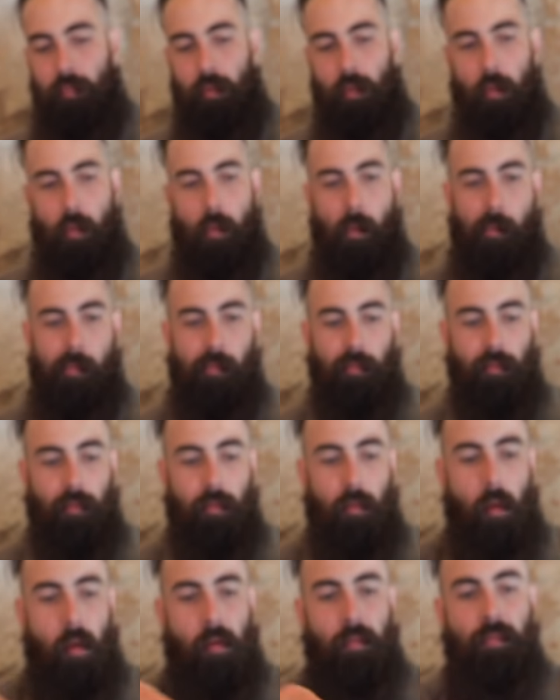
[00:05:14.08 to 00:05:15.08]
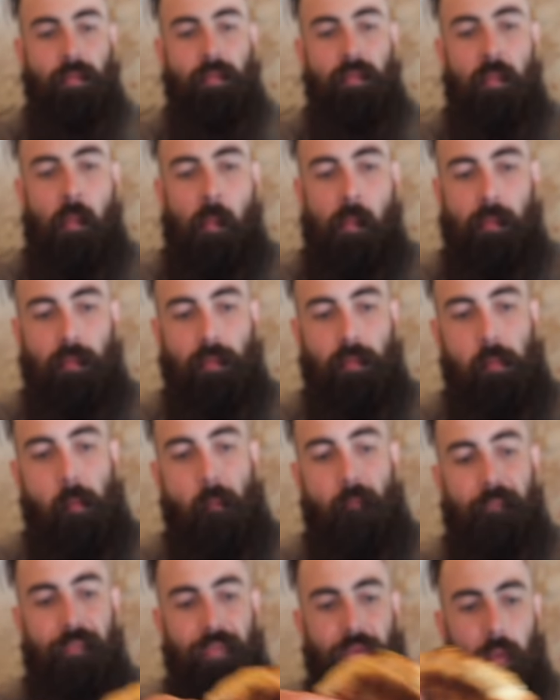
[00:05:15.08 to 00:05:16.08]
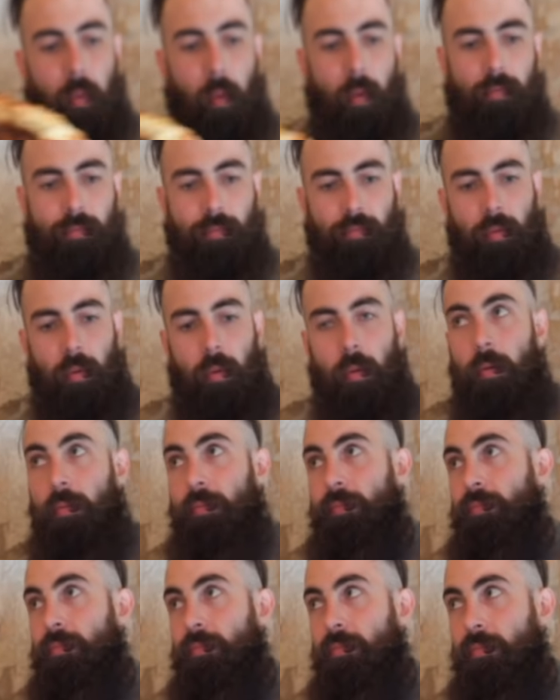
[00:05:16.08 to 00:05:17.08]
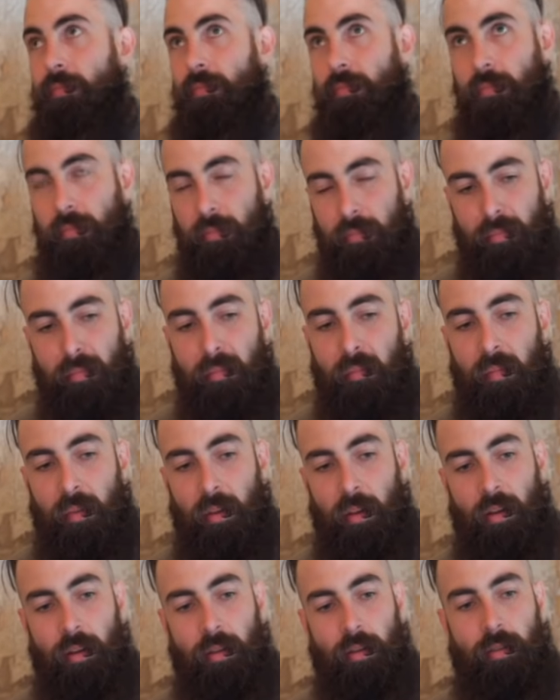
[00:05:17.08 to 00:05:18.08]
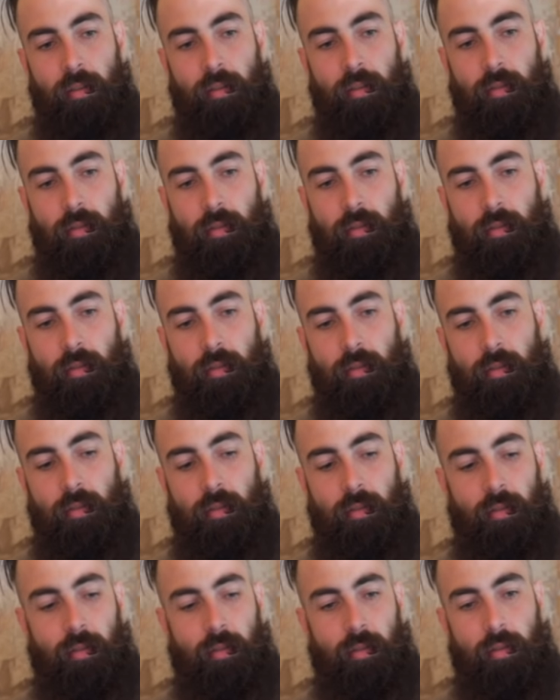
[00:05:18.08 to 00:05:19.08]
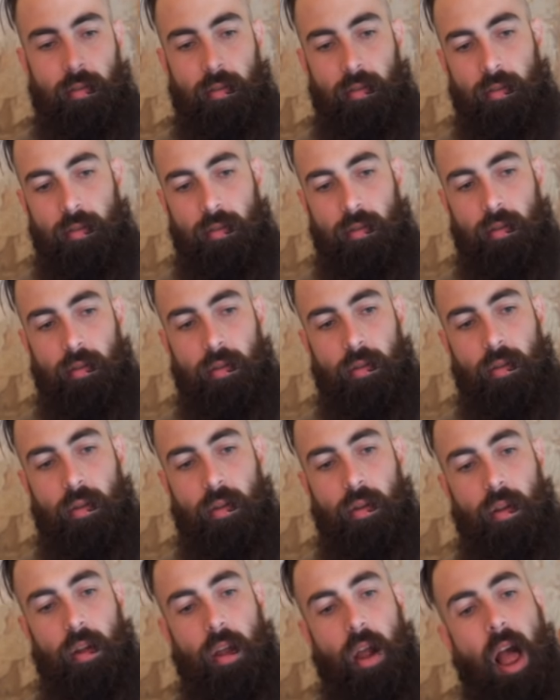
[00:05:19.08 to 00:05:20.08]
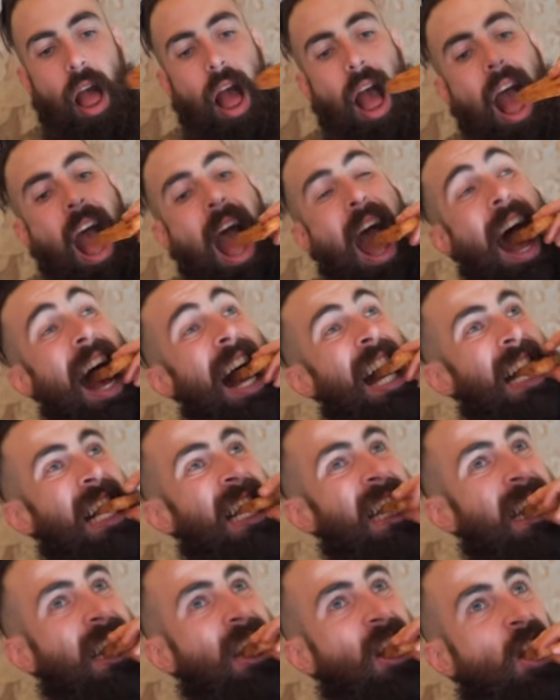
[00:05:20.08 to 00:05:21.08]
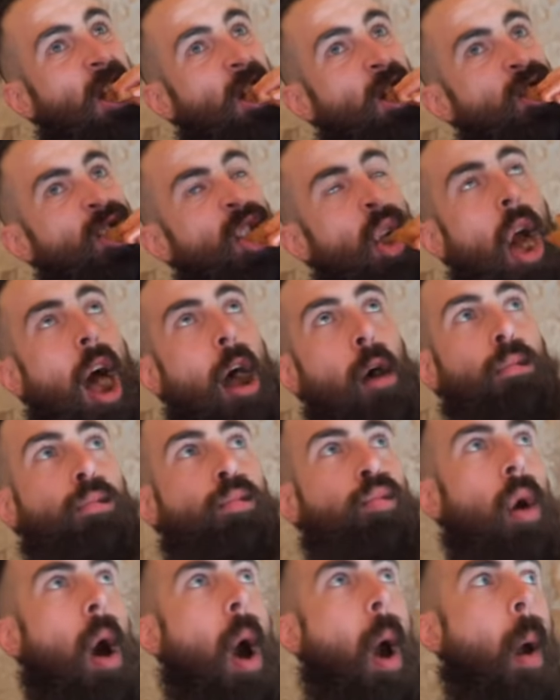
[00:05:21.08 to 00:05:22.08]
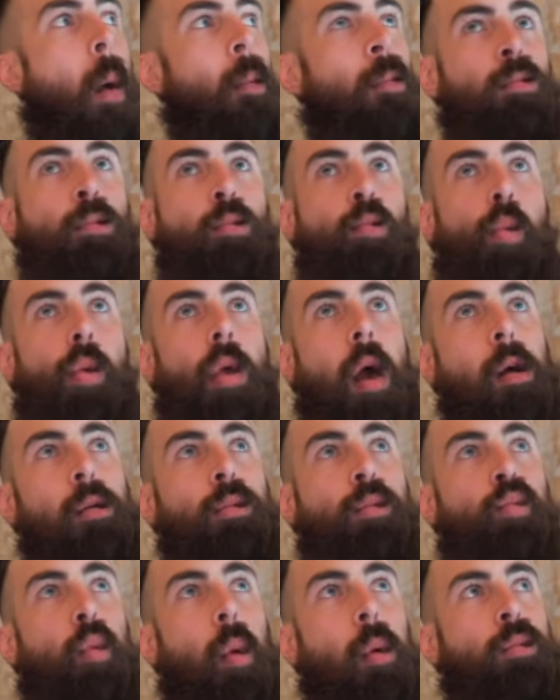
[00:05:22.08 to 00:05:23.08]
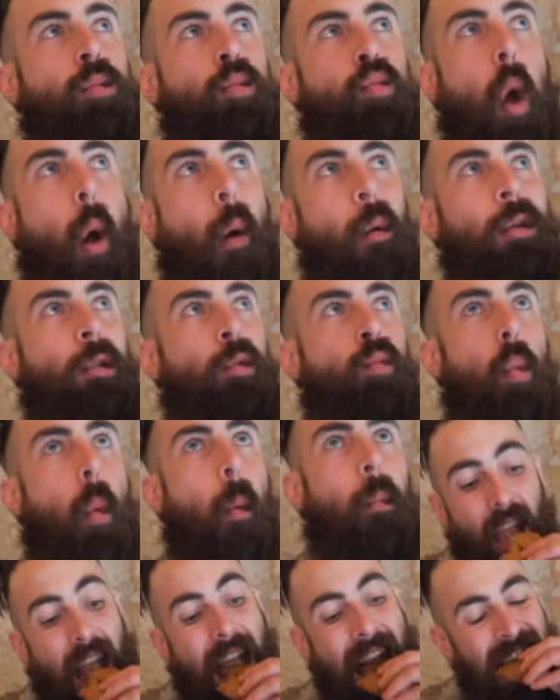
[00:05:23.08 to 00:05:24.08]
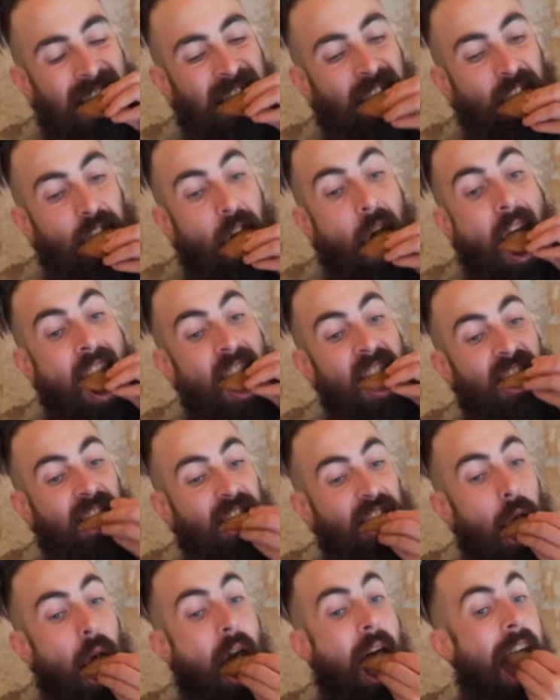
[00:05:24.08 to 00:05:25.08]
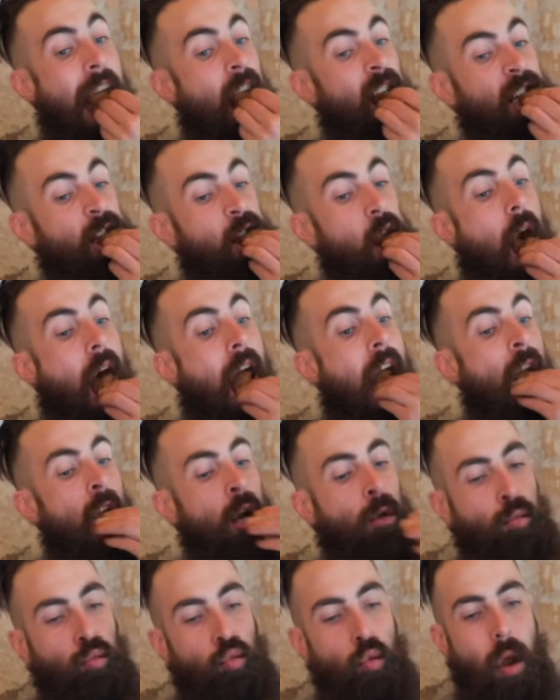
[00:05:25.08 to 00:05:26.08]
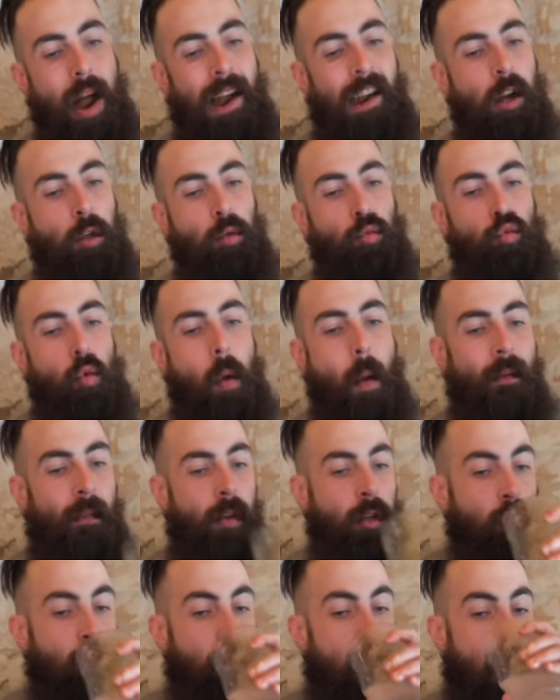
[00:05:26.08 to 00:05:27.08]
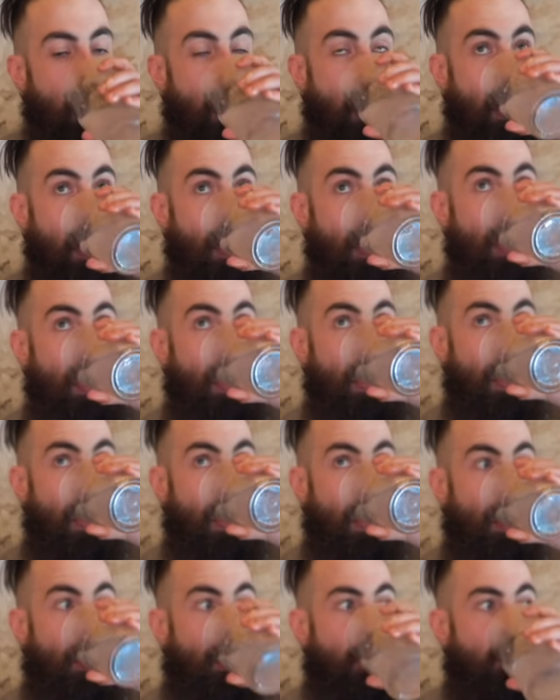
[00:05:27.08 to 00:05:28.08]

you know. It wasn't, uh, wasn't too much. There's a hash brown in there. You can just see it there. I think I'm just about to pick it up. Um, and a couple of other chicken burgers, and it's topped with two, you know, deep fried chicken drums.